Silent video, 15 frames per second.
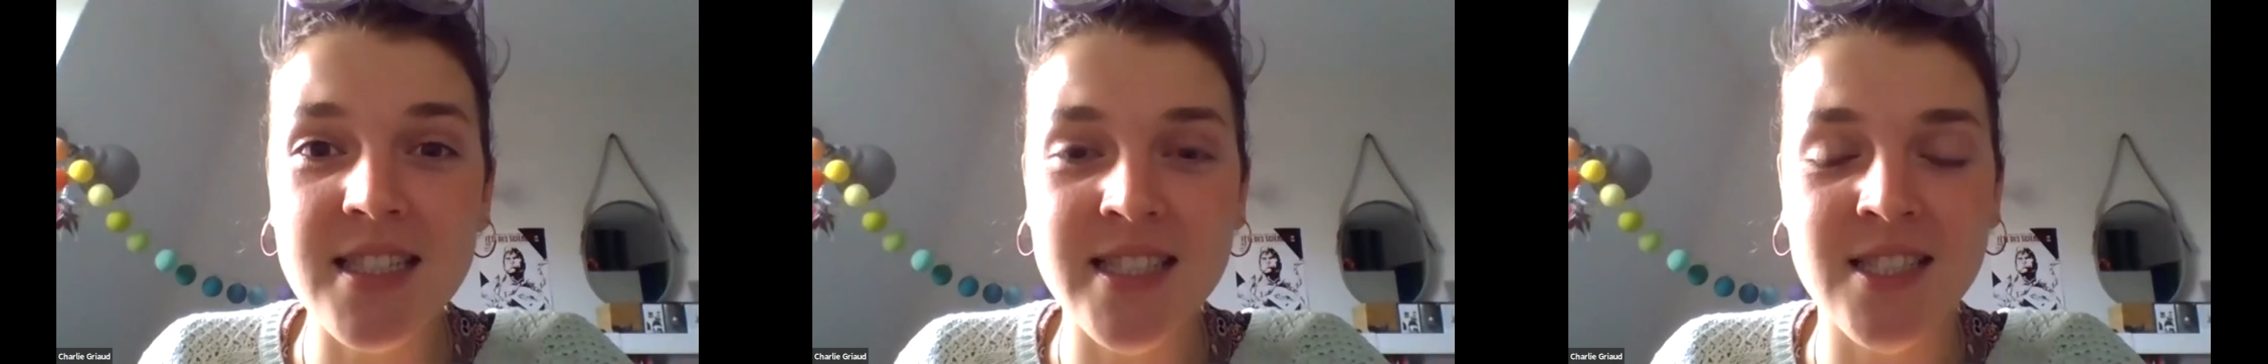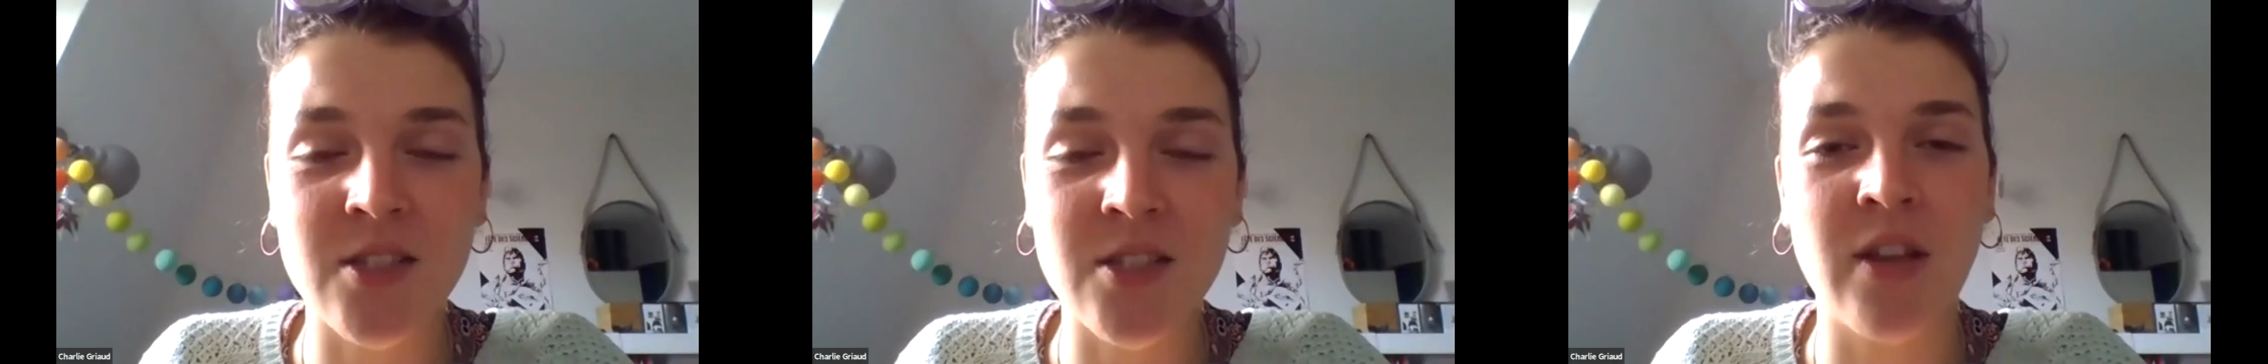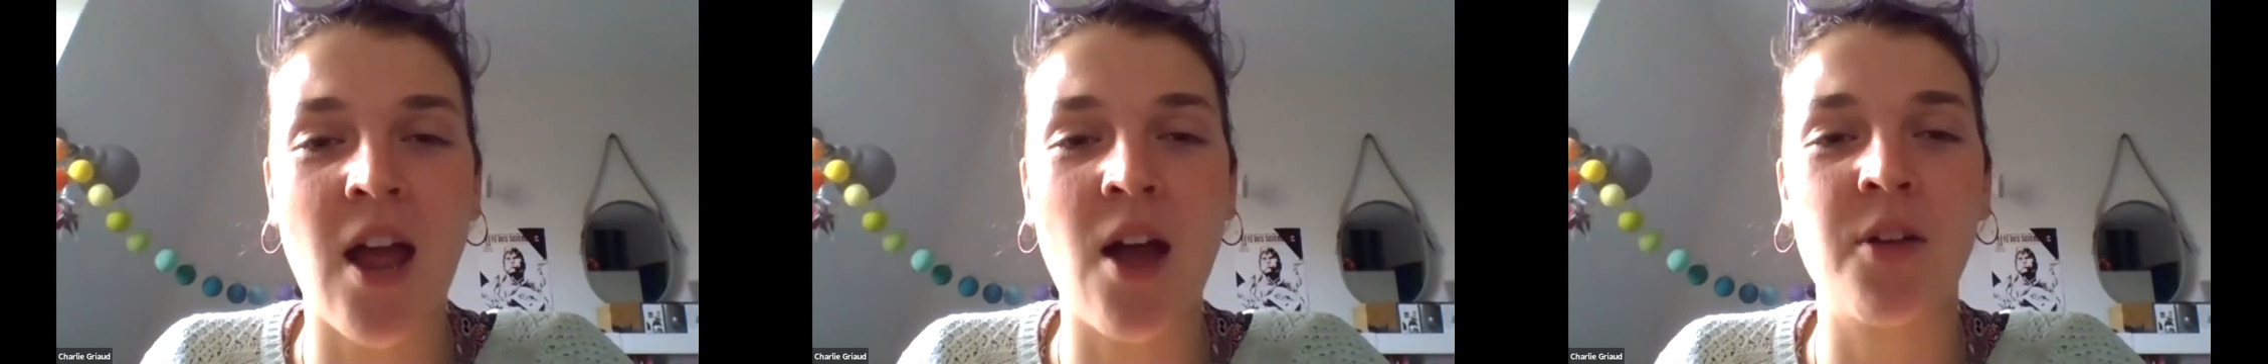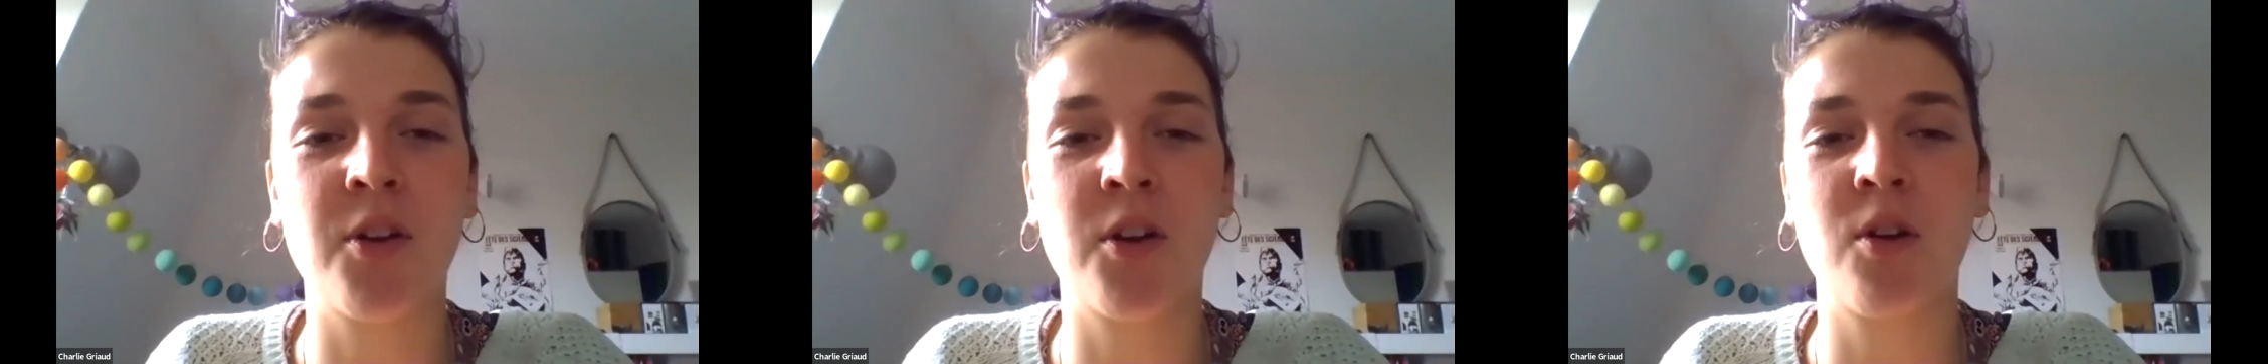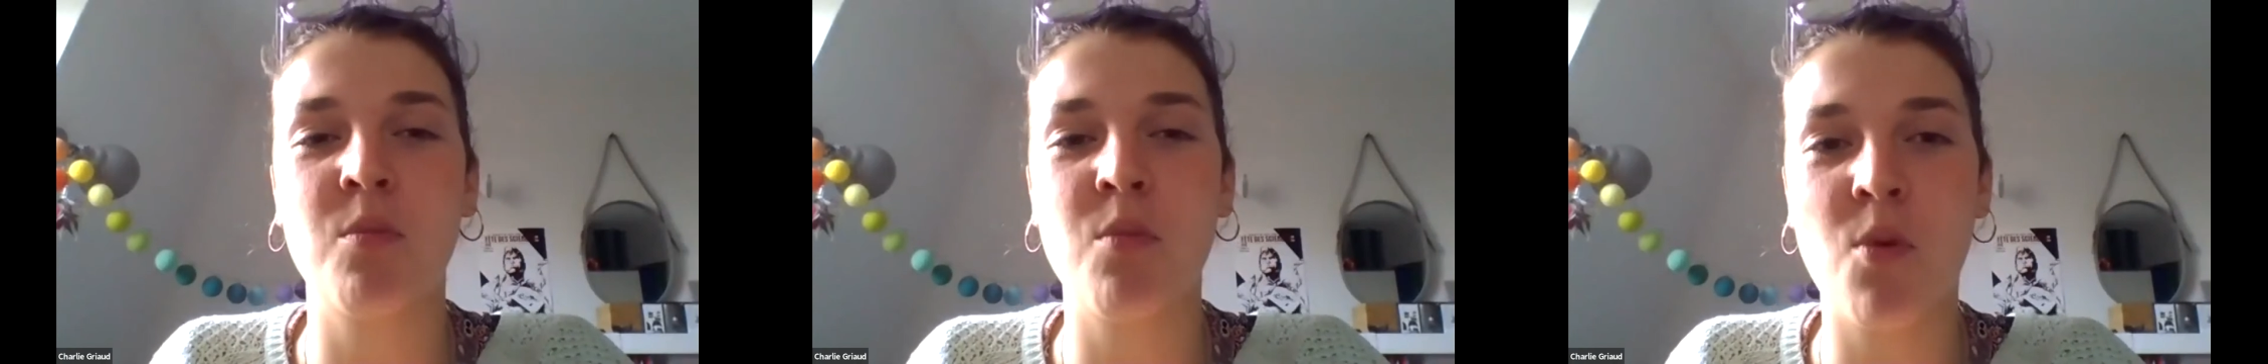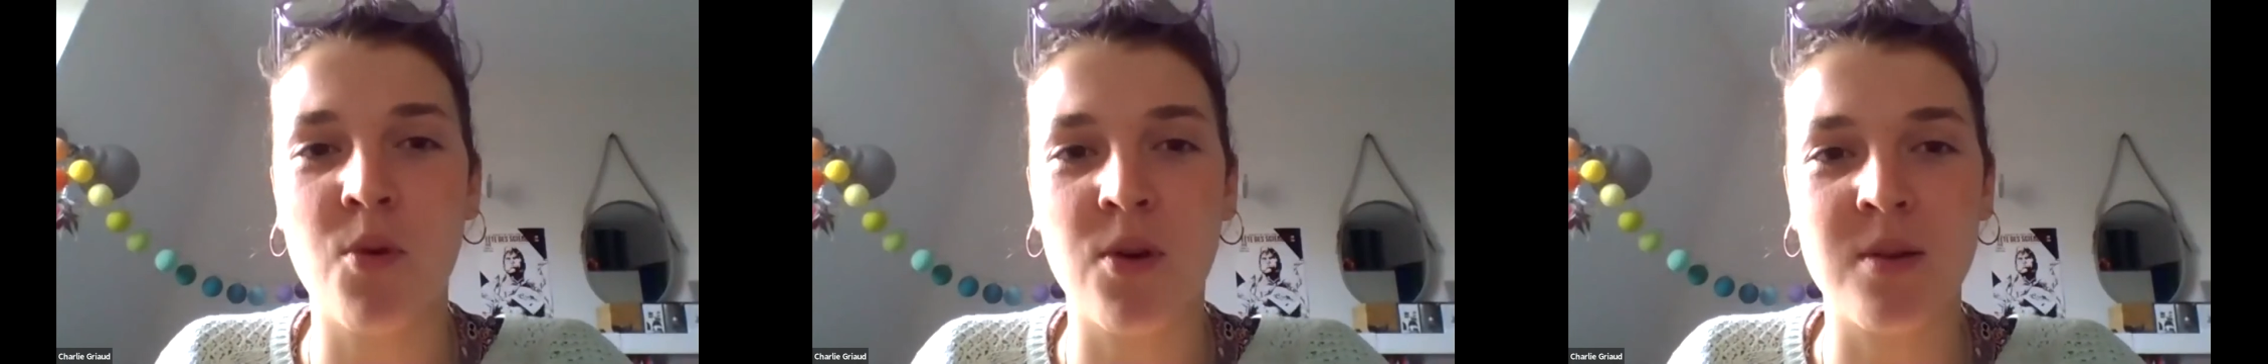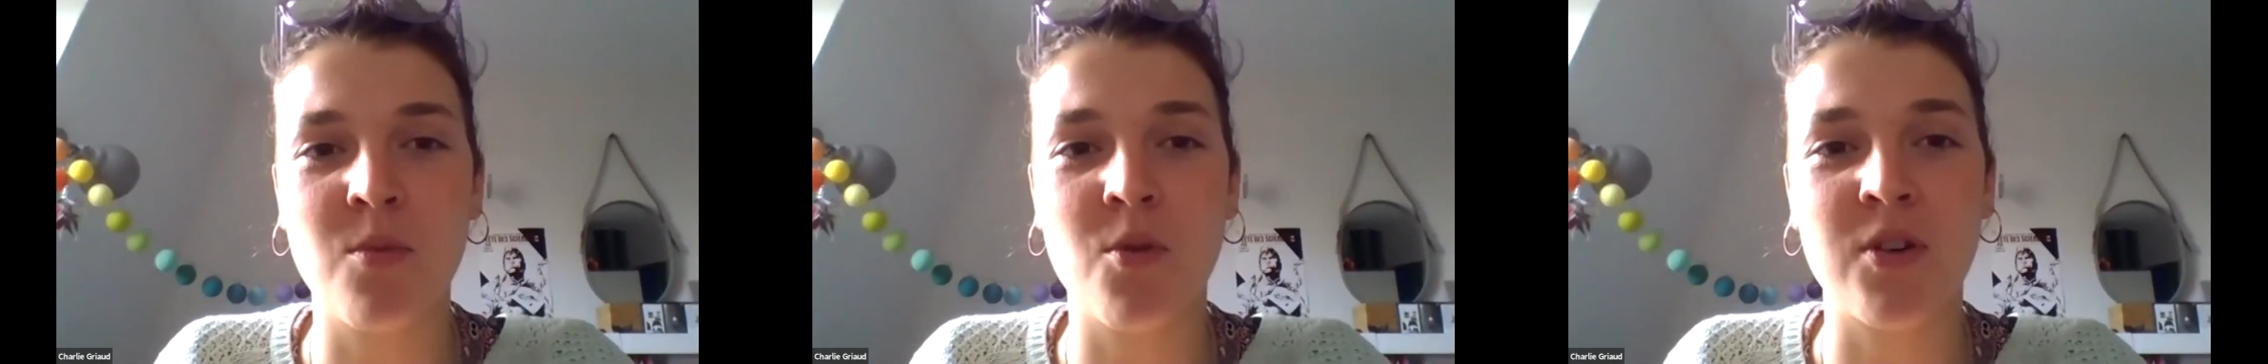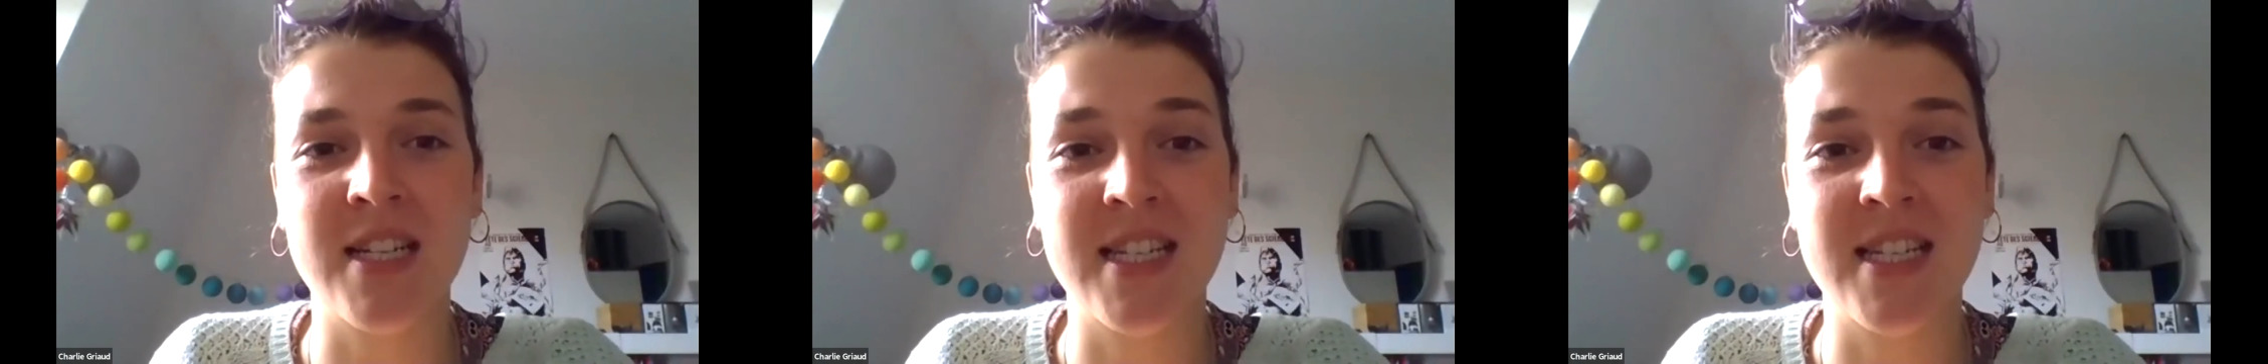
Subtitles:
And so now there are more and more